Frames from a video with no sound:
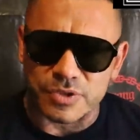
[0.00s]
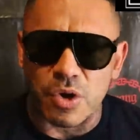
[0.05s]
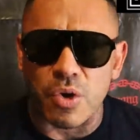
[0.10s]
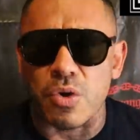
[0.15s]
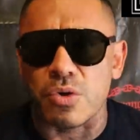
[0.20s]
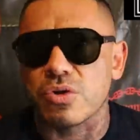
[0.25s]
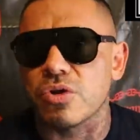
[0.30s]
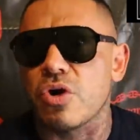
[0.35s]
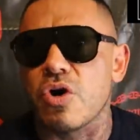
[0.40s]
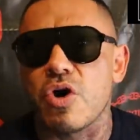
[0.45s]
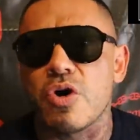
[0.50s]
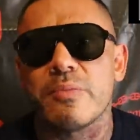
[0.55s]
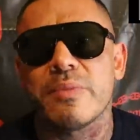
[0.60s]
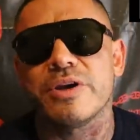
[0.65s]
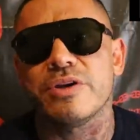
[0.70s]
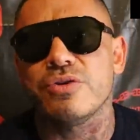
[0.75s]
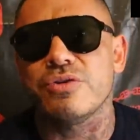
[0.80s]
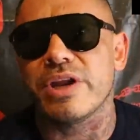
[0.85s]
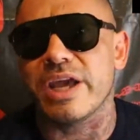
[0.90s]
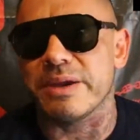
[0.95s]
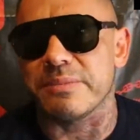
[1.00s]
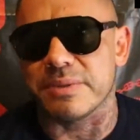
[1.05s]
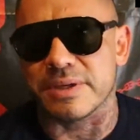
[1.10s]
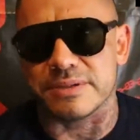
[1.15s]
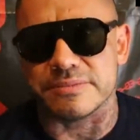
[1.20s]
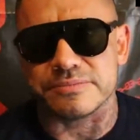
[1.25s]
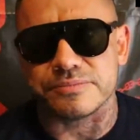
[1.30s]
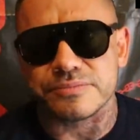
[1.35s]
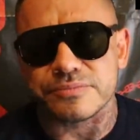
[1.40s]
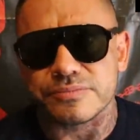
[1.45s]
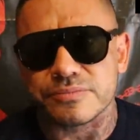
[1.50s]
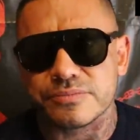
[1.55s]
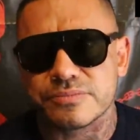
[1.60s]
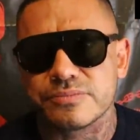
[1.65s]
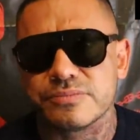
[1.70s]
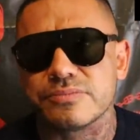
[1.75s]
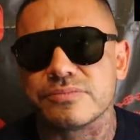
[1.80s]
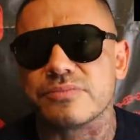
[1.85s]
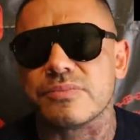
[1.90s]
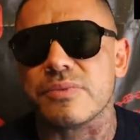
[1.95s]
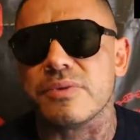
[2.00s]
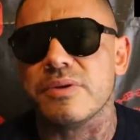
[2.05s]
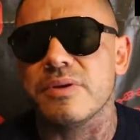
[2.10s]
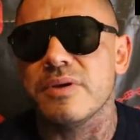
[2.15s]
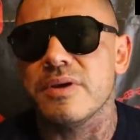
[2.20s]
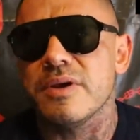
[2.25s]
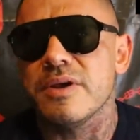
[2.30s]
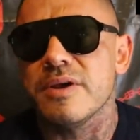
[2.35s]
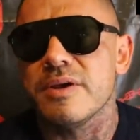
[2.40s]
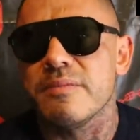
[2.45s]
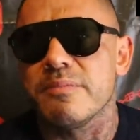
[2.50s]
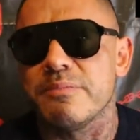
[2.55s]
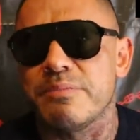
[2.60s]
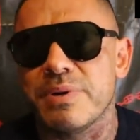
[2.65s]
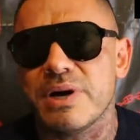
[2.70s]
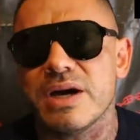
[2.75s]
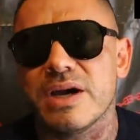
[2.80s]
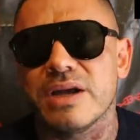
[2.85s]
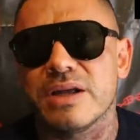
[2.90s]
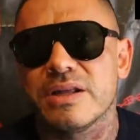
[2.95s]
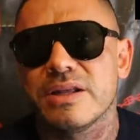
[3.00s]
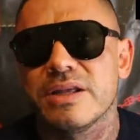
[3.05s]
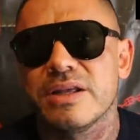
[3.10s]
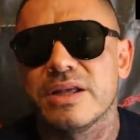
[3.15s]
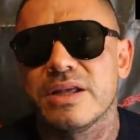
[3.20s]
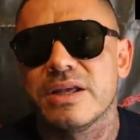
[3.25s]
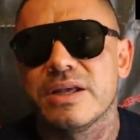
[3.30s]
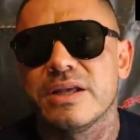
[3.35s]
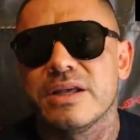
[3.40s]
Oklahoma, you name it. But